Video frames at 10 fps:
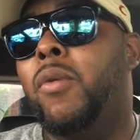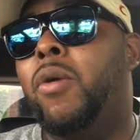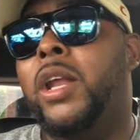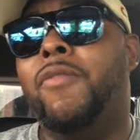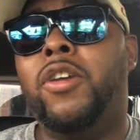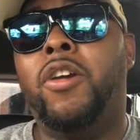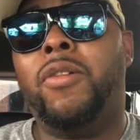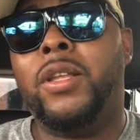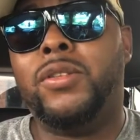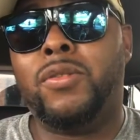whatever
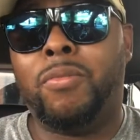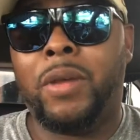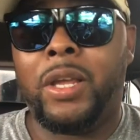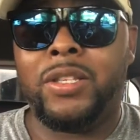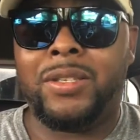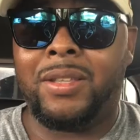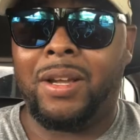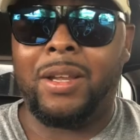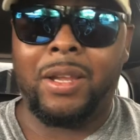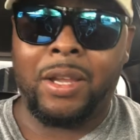you're into, man,
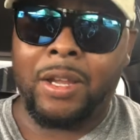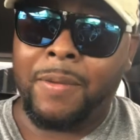study